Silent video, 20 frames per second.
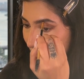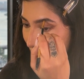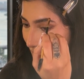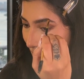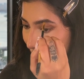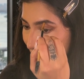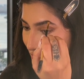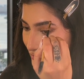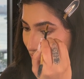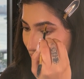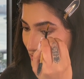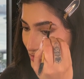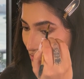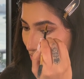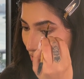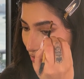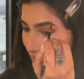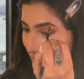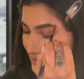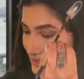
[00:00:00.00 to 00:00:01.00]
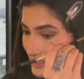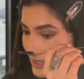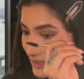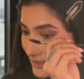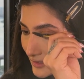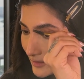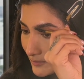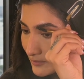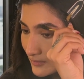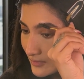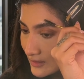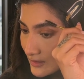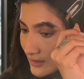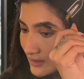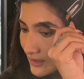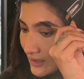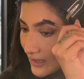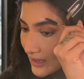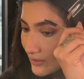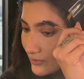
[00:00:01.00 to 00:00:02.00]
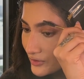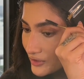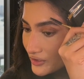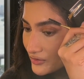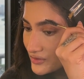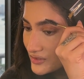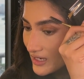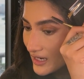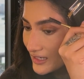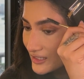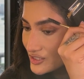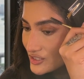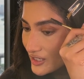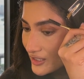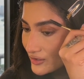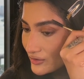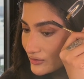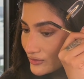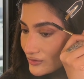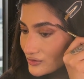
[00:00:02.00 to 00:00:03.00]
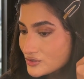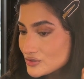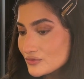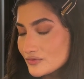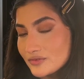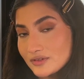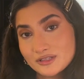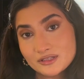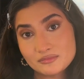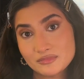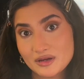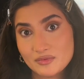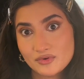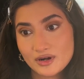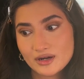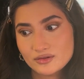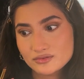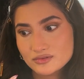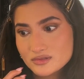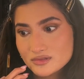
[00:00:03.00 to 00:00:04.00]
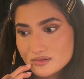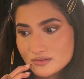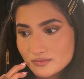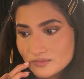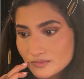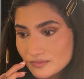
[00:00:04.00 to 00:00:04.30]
I do this all the time. I would use eyeshadow to fill in my brows.